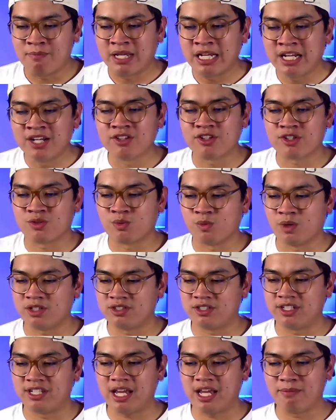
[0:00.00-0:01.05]
hear this word
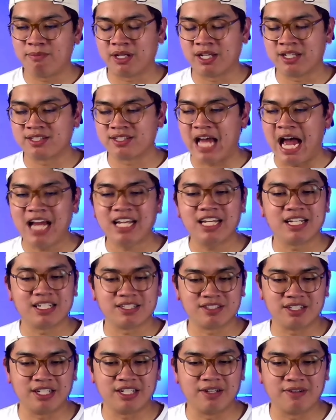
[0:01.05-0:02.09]
today because I needed
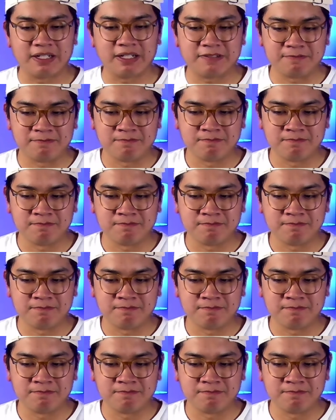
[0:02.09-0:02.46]
to hear it.